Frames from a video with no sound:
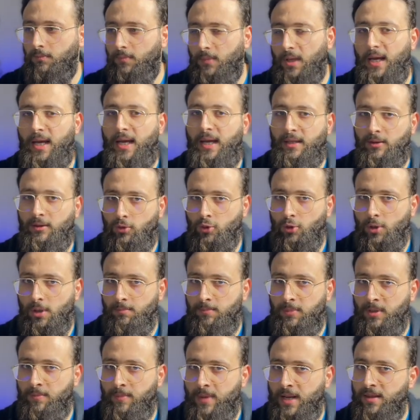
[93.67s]
And to
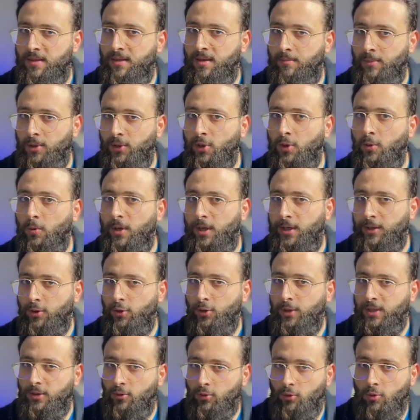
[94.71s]
implement the middleware, you
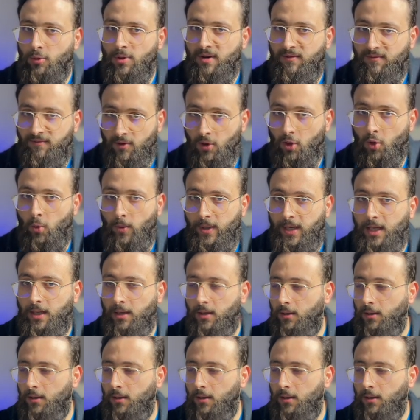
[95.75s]
need to do the following.